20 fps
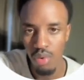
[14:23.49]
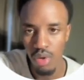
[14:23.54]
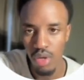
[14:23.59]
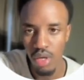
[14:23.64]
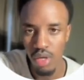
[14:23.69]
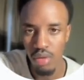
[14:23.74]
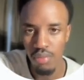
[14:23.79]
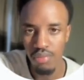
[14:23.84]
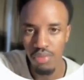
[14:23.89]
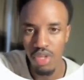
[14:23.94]

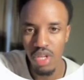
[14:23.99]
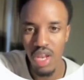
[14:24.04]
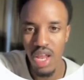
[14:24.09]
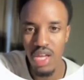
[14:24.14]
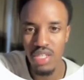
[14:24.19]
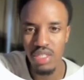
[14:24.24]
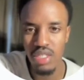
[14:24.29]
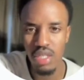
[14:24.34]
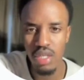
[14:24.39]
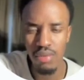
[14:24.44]
Okay, the
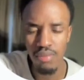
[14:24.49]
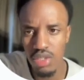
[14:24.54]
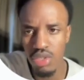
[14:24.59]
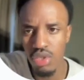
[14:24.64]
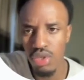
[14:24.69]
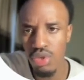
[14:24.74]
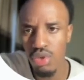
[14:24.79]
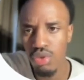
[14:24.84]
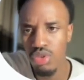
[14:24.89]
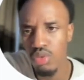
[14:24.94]
last thing, the
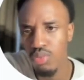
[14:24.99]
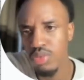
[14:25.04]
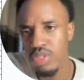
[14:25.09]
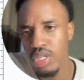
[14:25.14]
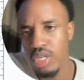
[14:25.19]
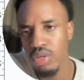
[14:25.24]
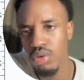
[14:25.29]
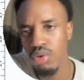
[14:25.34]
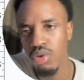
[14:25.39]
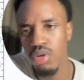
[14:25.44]
YouTube
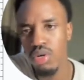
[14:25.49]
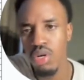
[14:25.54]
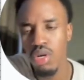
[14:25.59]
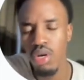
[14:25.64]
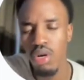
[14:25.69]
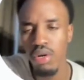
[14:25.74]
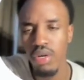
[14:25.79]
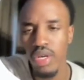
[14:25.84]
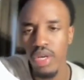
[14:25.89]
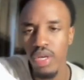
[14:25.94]
channel.
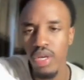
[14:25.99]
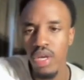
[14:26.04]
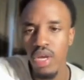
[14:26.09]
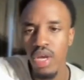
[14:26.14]
Okay,